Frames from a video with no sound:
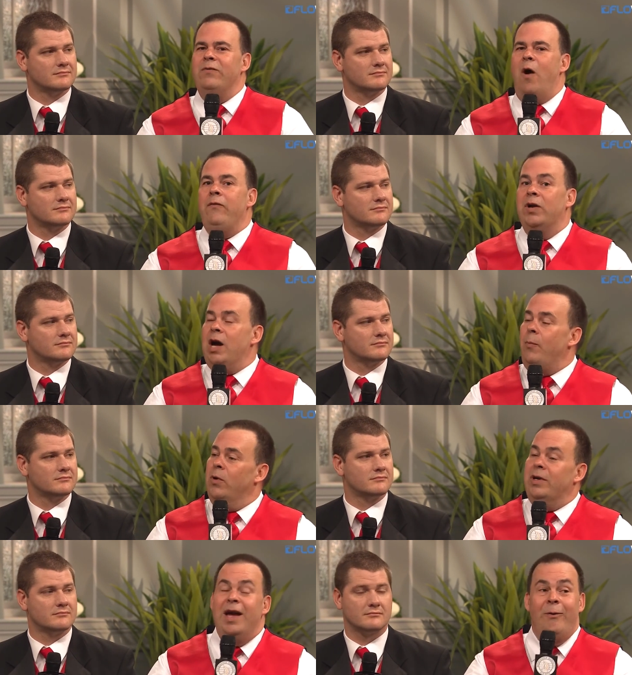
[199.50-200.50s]
Speaker 1: involve watch a
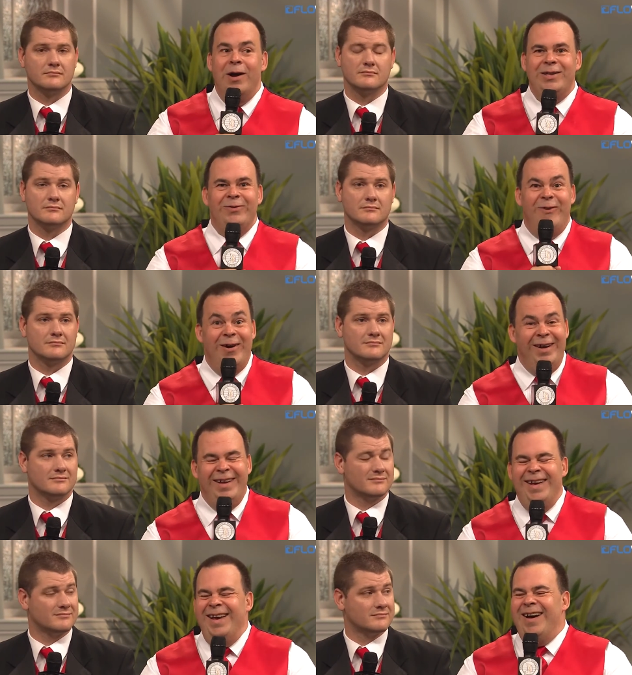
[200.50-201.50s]
couple. Space. Yeah, watch.
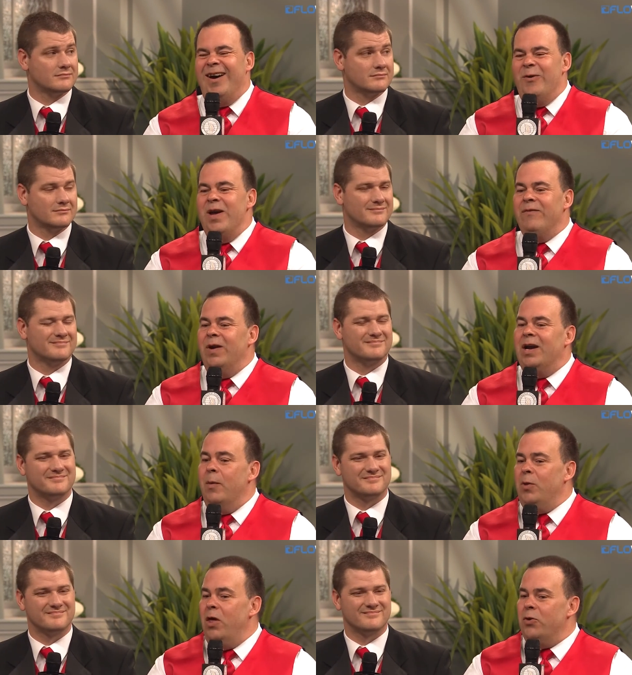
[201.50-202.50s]
uh, we have a
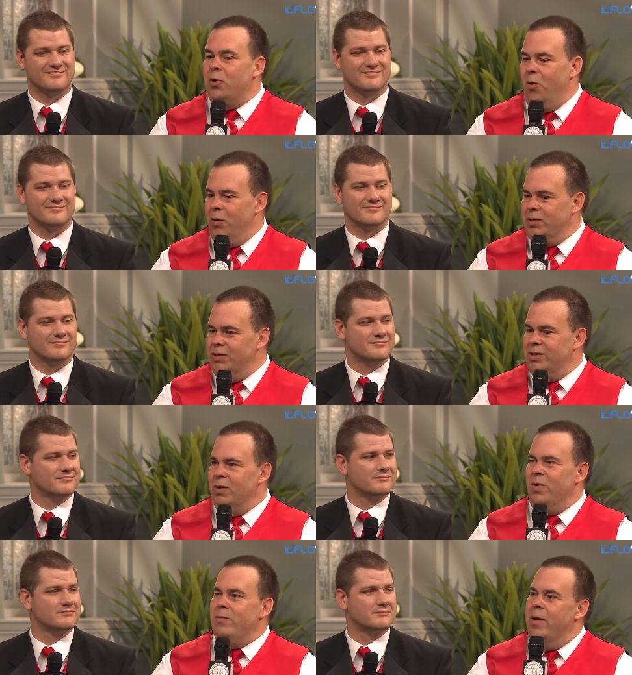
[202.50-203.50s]
couple other choruses
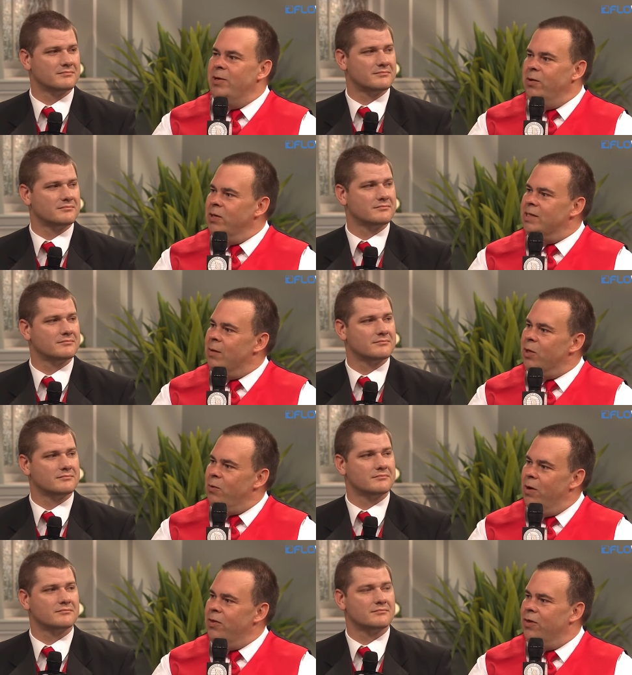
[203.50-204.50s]
that we may be doing
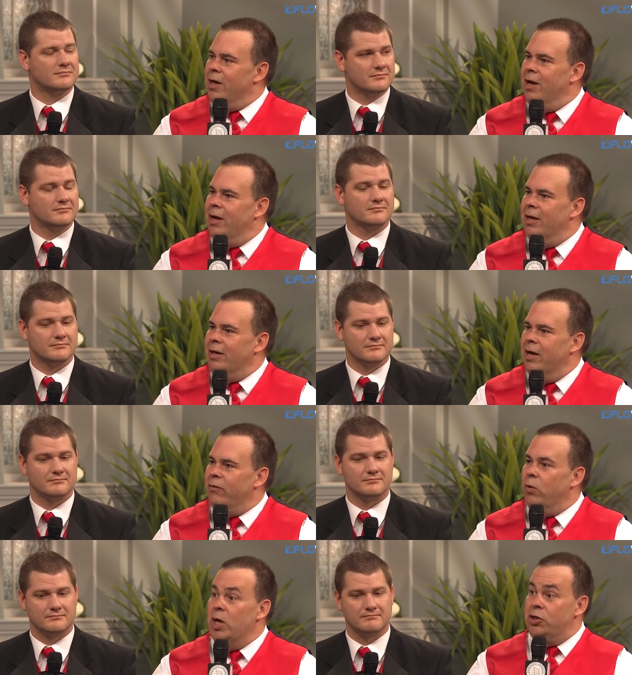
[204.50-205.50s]
something with uh, in kind
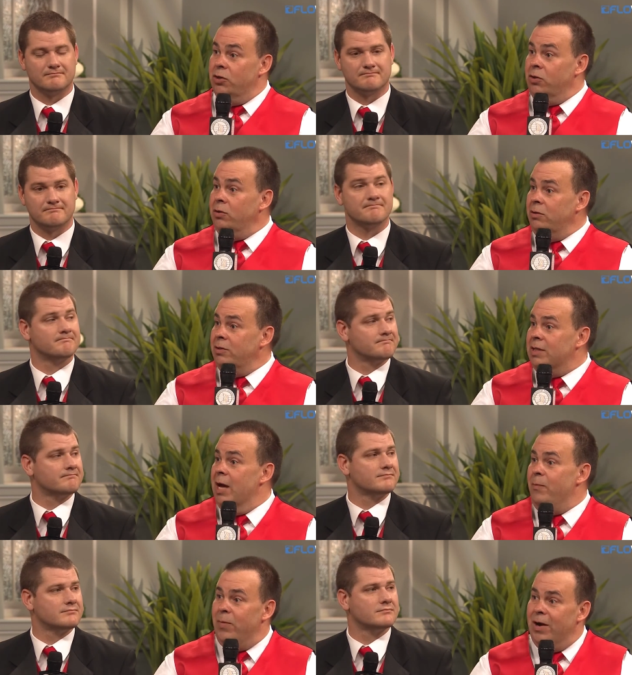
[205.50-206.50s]
of a regional
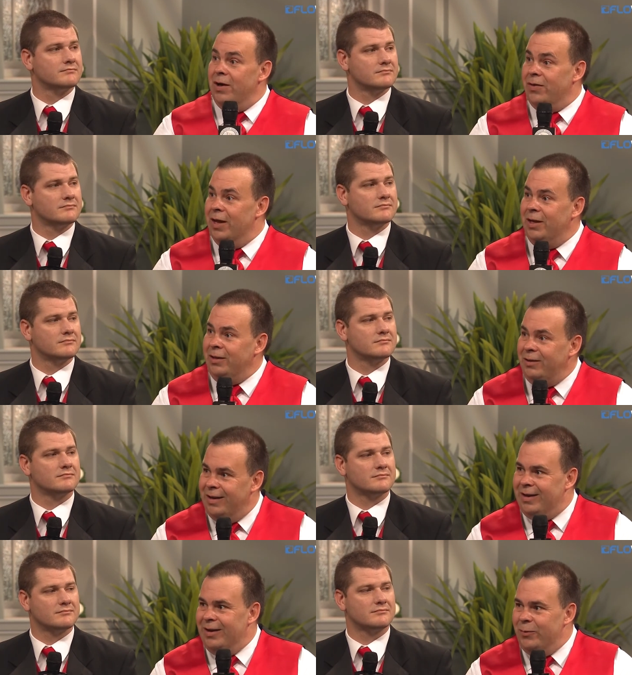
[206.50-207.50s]
type uh, thing.
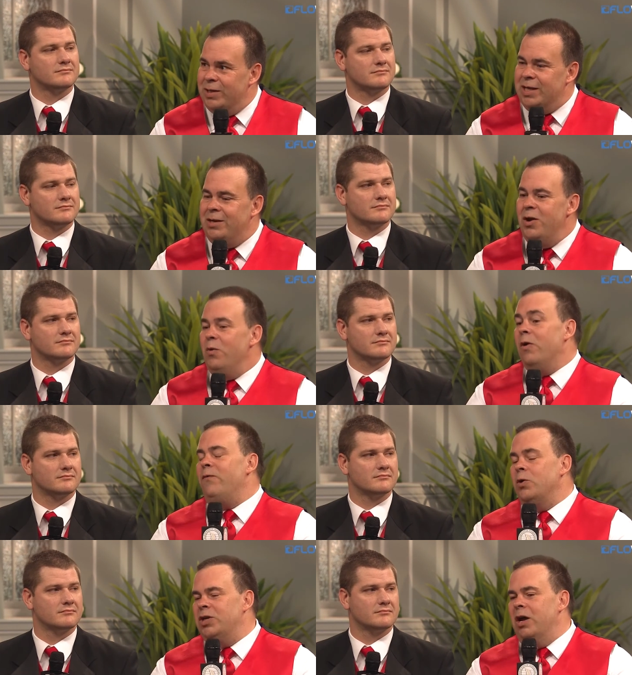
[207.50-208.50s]
Uh, we did. We were
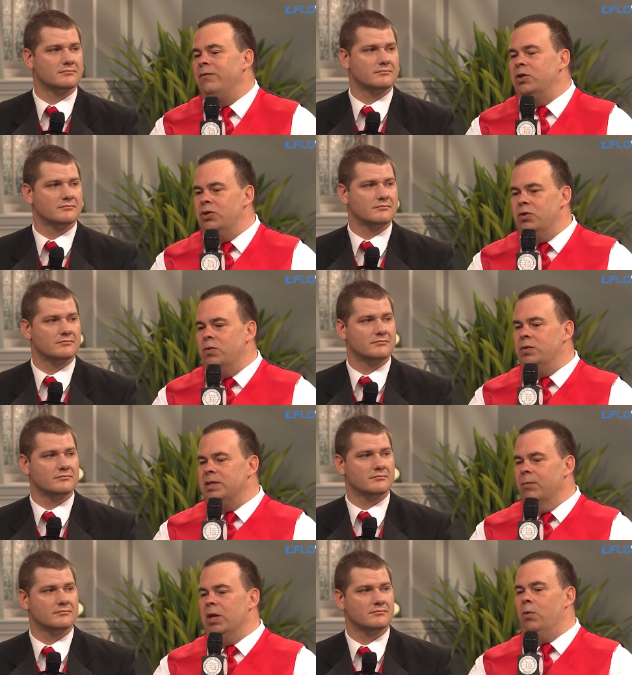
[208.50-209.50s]
fortunate enough to do
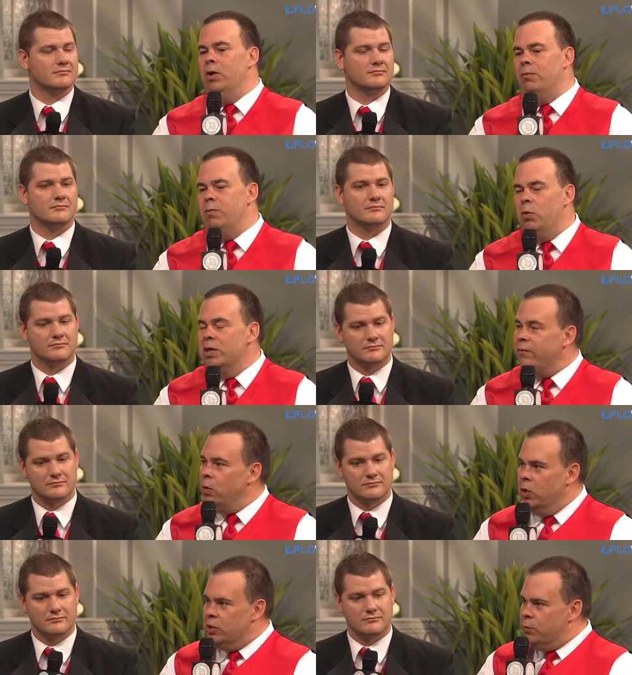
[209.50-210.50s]
something with Midwest
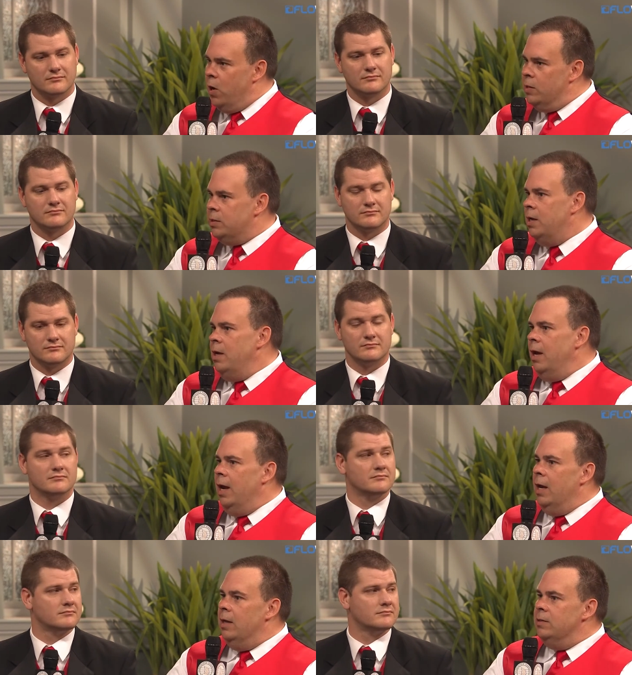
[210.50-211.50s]
Vocal Express
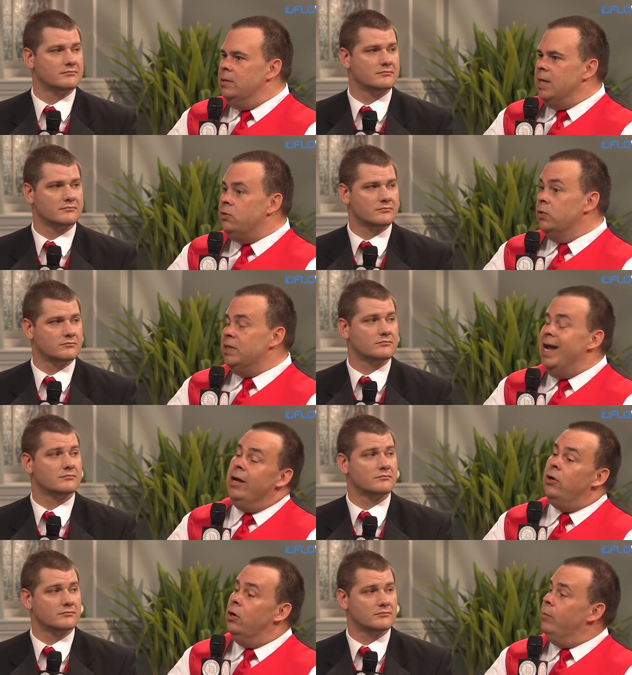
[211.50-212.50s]
and Central
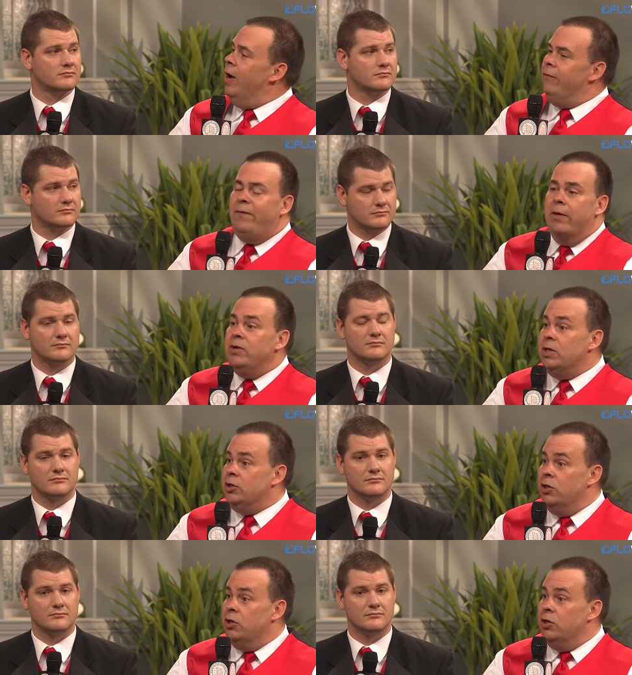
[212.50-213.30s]
Standard about five or six